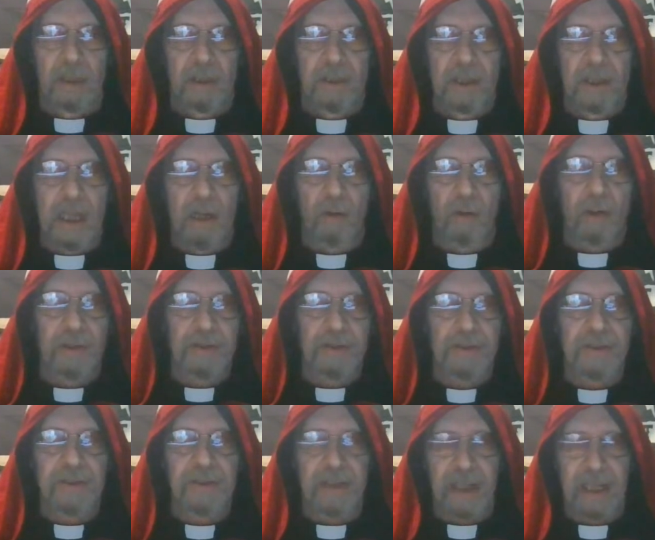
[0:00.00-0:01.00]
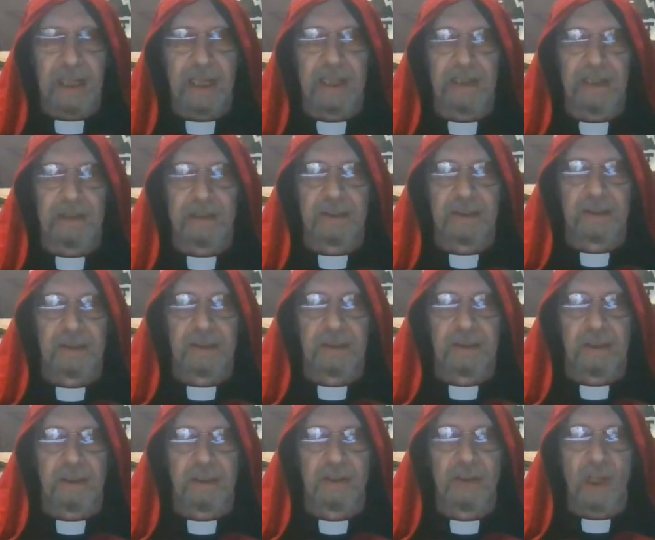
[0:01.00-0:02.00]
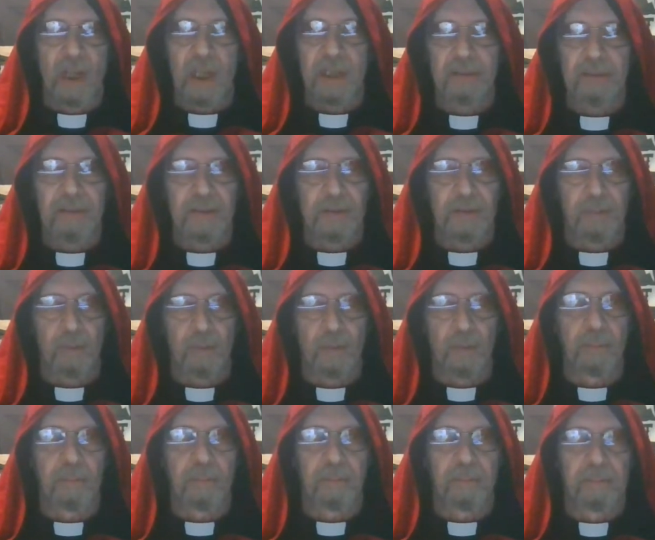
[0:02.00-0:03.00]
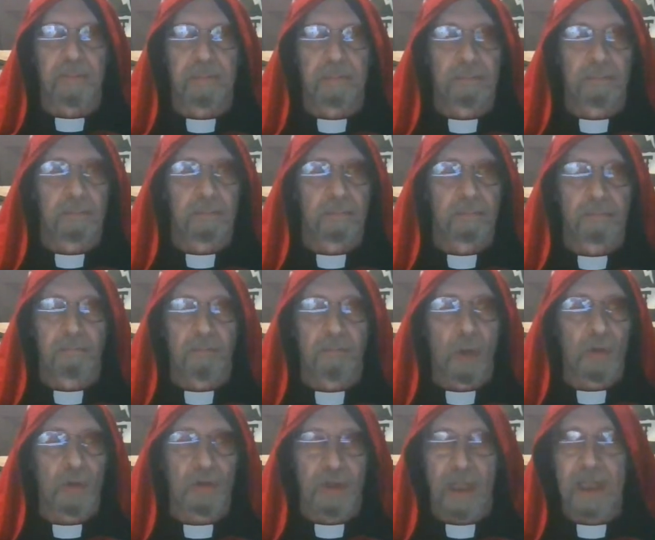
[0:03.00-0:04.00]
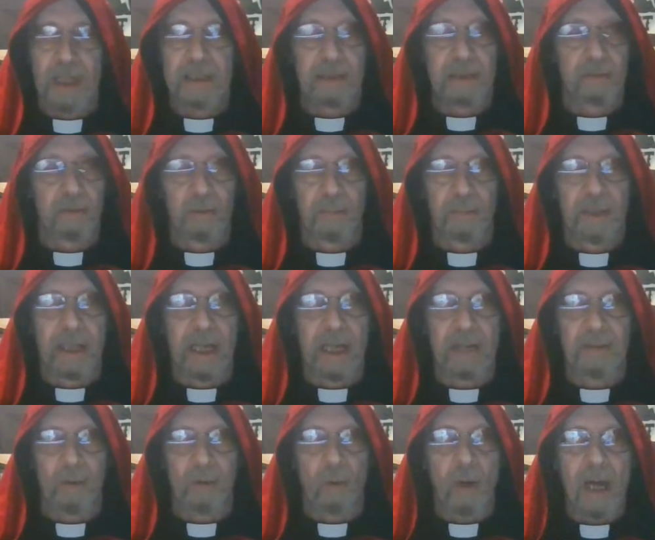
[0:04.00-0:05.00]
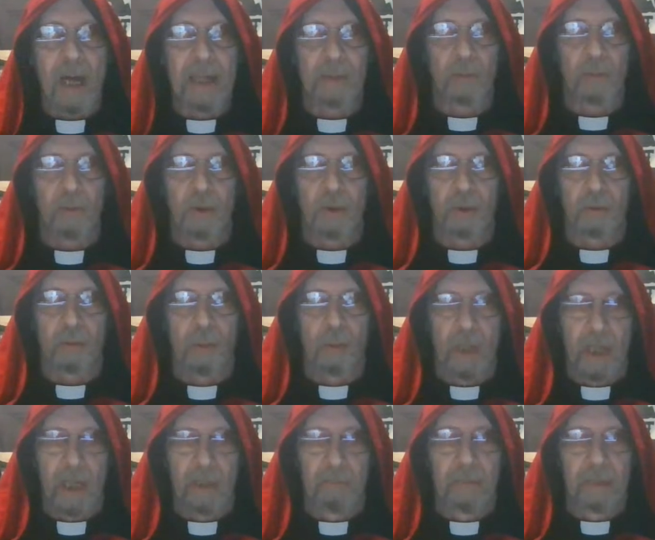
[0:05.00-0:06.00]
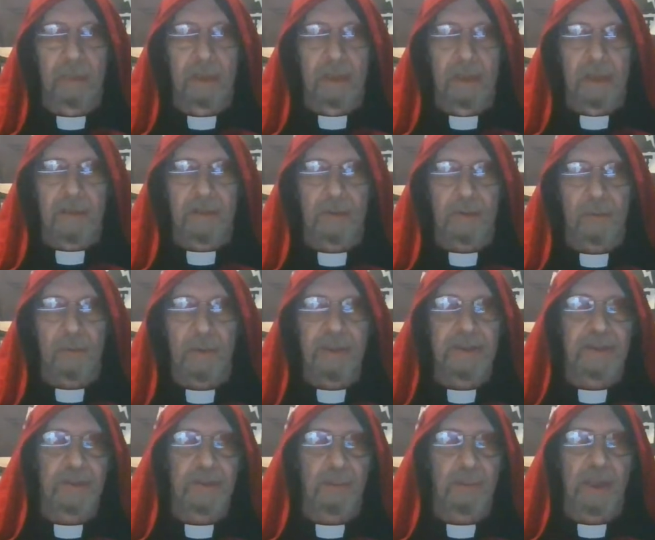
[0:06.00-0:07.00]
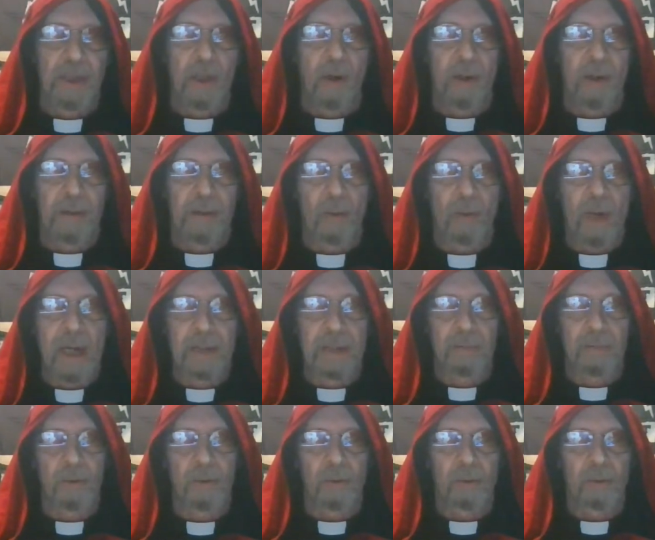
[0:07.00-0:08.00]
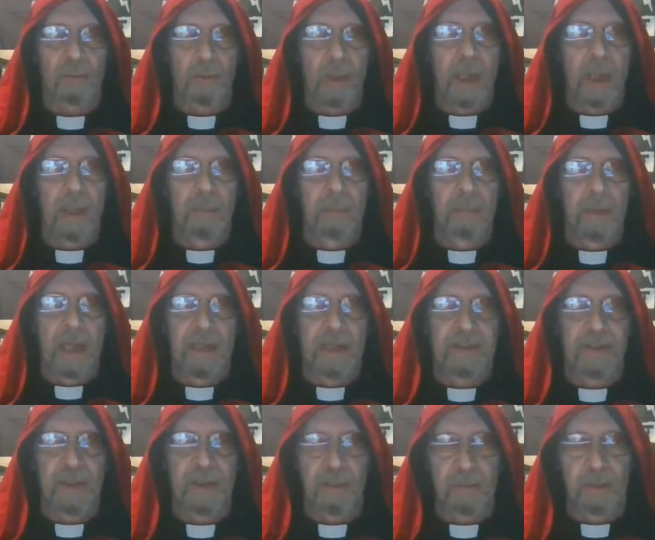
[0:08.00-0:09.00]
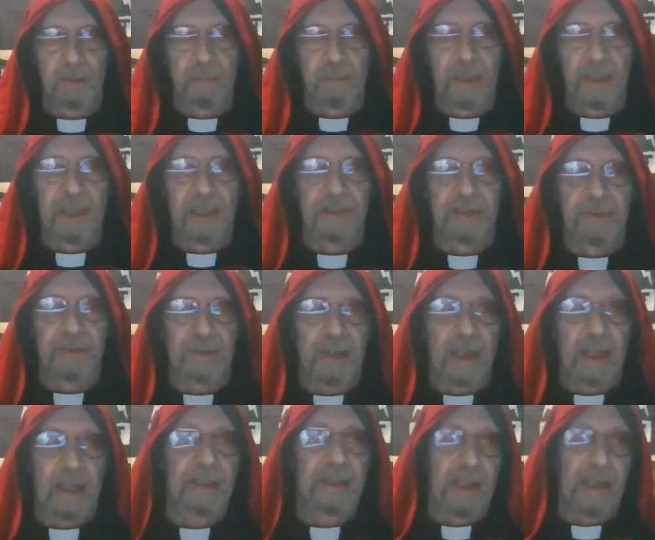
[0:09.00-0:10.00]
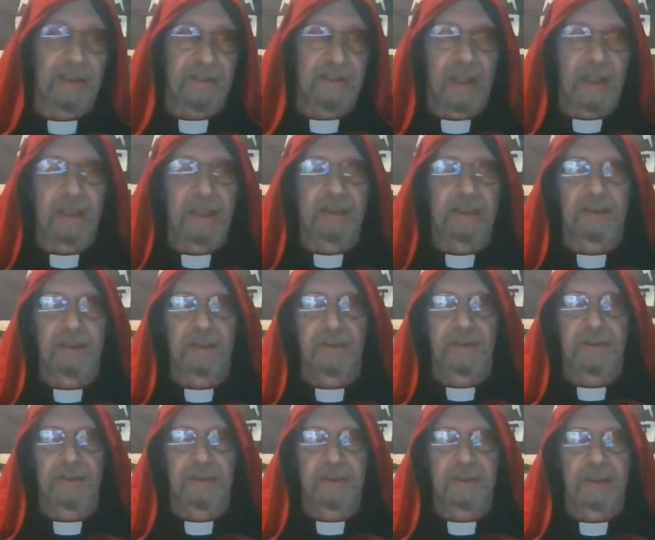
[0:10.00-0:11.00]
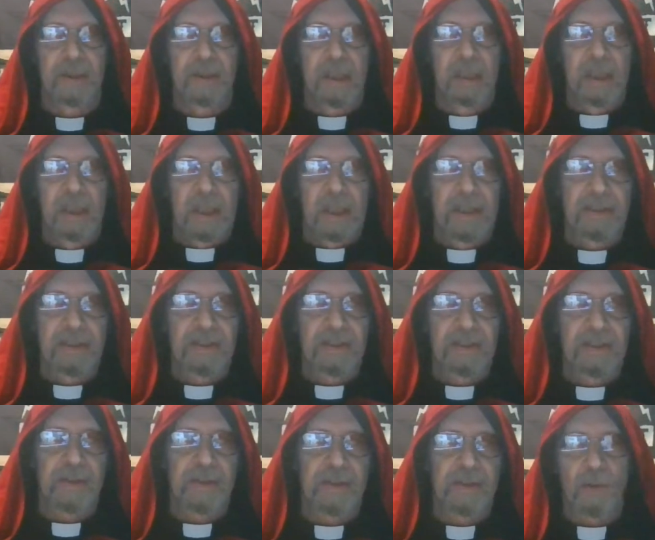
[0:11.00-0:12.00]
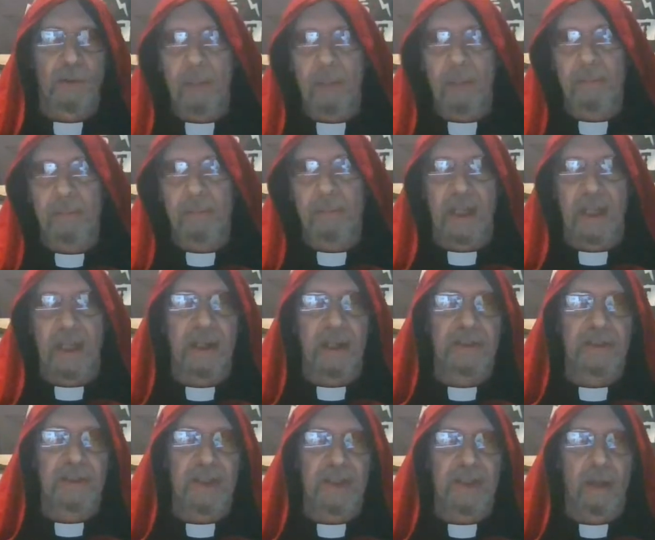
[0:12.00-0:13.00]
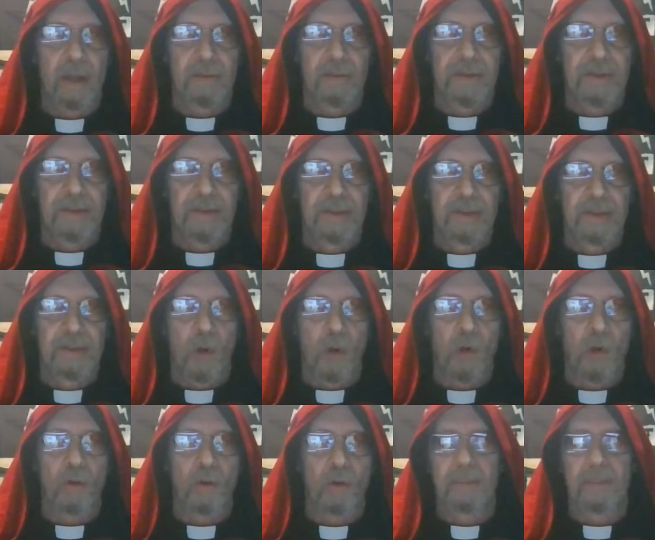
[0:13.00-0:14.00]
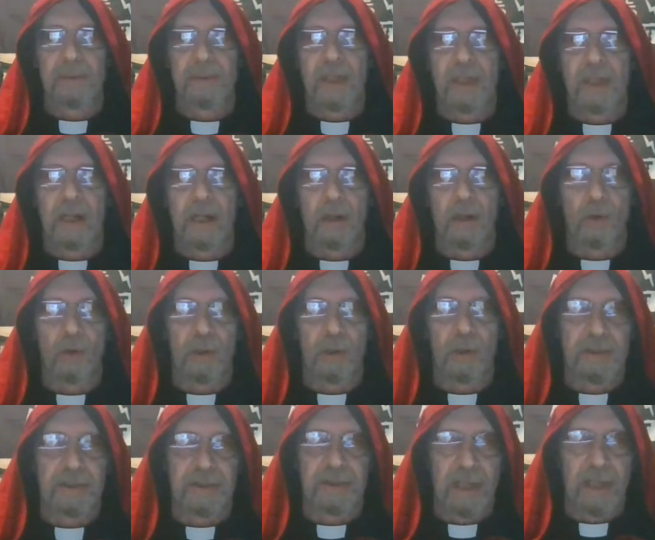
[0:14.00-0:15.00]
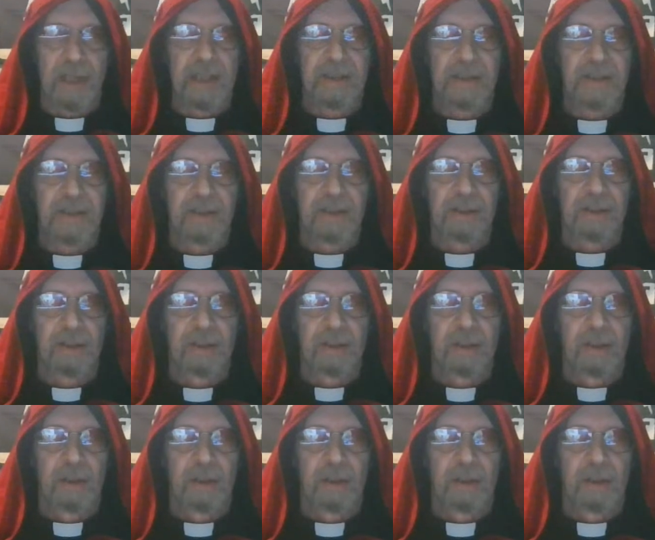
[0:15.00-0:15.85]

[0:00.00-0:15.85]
Now, understand, none of us would most likely would be on the wide world web. The reasons we go on the wide world web as human beings and as Satanists is either to represent ourselves or represent our organization